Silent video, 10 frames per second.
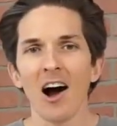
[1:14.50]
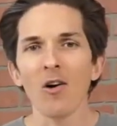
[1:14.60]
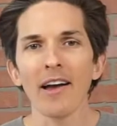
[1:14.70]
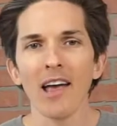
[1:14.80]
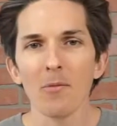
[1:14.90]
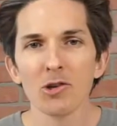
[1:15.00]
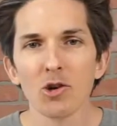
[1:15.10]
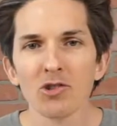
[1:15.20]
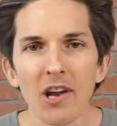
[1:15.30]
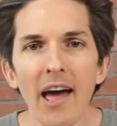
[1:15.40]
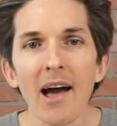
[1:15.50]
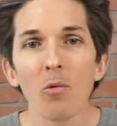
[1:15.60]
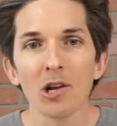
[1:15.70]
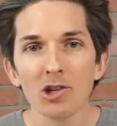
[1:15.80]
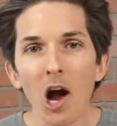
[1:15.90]
All right, gamers. So today I
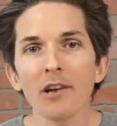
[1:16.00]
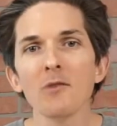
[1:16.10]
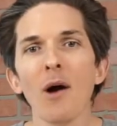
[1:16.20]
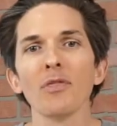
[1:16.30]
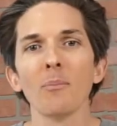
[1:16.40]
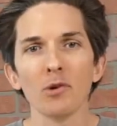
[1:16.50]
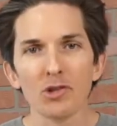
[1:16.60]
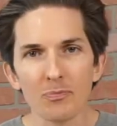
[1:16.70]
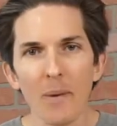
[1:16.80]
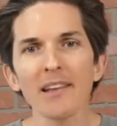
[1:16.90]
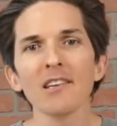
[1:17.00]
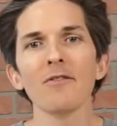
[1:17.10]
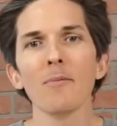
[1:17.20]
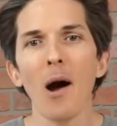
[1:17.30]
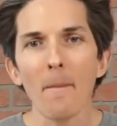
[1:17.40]
want to talk to you about the
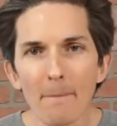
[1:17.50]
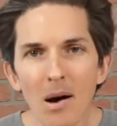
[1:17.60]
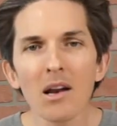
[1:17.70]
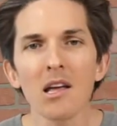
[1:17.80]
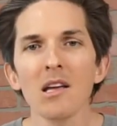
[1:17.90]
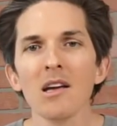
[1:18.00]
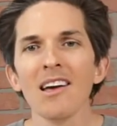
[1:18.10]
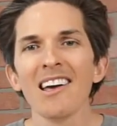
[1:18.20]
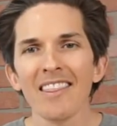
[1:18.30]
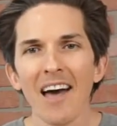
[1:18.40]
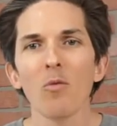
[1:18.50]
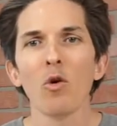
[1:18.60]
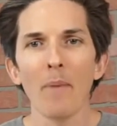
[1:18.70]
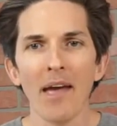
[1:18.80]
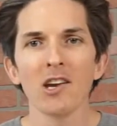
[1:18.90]
perspective about money that
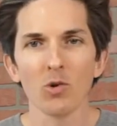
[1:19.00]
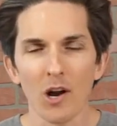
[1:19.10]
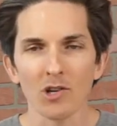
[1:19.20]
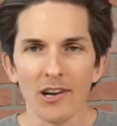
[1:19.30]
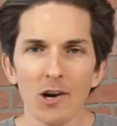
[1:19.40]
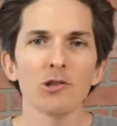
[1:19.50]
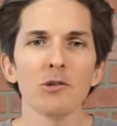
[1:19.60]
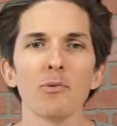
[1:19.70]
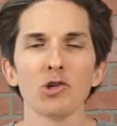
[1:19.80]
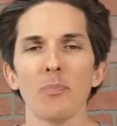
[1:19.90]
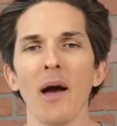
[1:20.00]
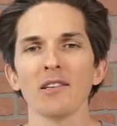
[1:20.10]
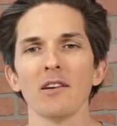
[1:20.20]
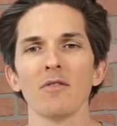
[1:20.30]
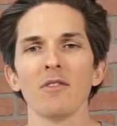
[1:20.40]
will make you rich. And here's the perspective.